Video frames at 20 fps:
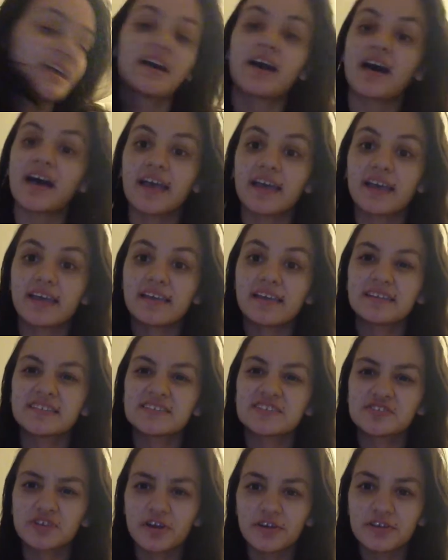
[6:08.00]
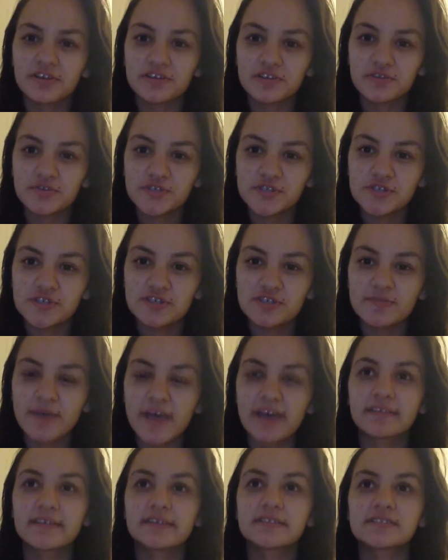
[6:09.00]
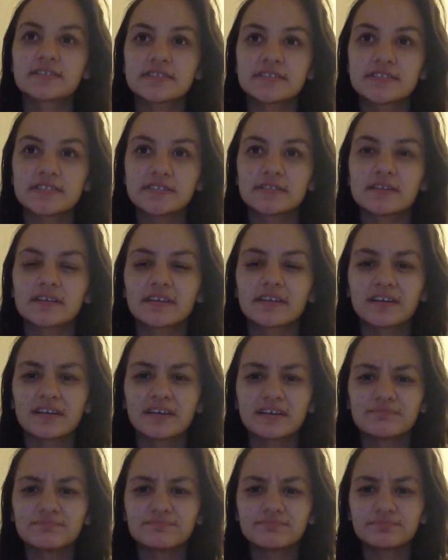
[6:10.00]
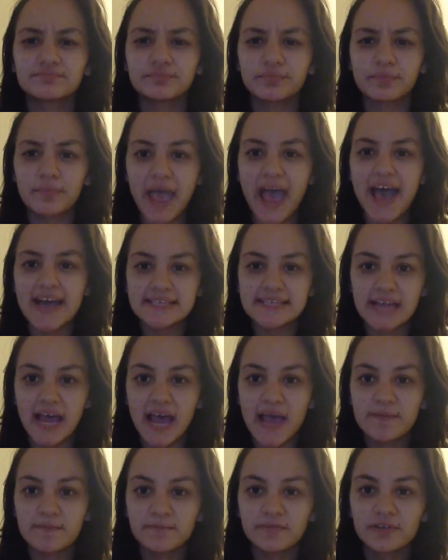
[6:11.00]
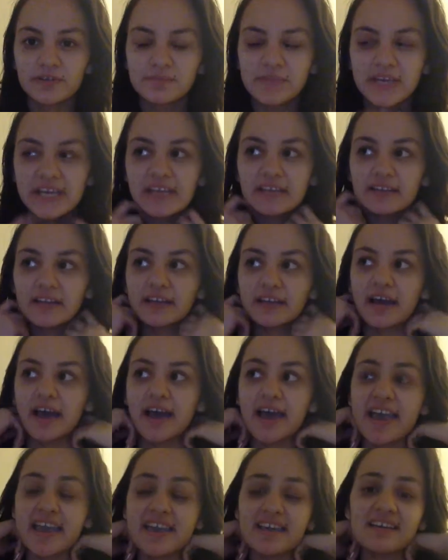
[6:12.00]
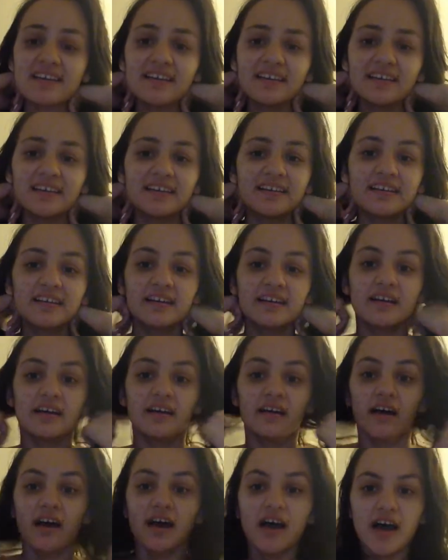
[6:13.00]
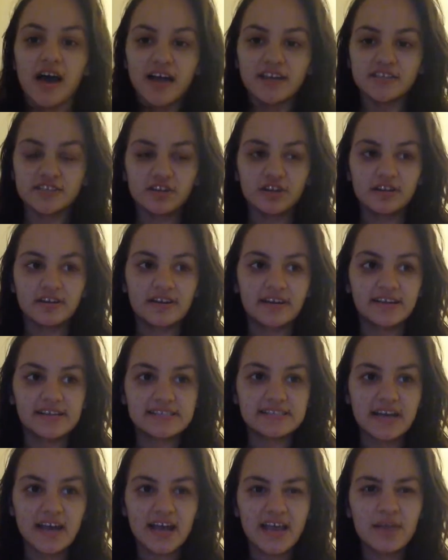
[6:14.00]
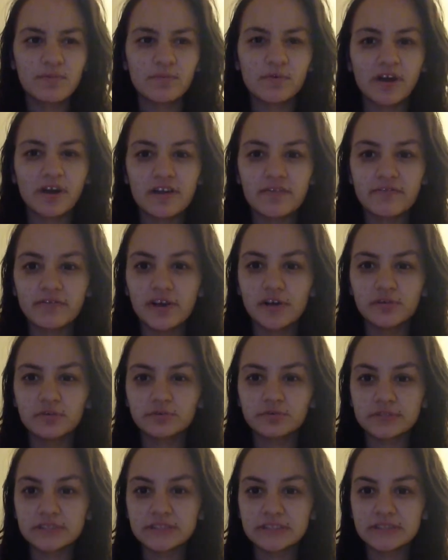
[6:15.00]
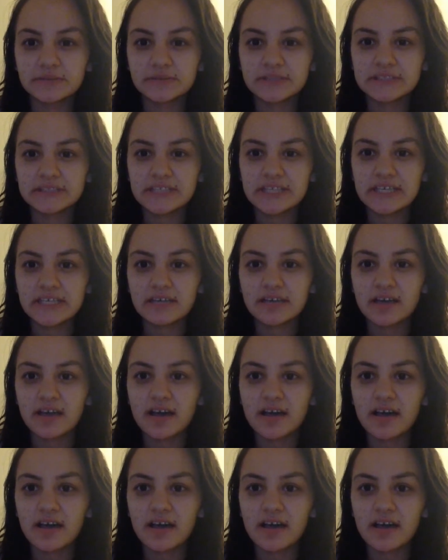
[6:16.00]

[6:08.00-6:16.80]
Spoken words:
I started YouTube at, like, a bad time for me. Like, I started at a time where I felt really, really,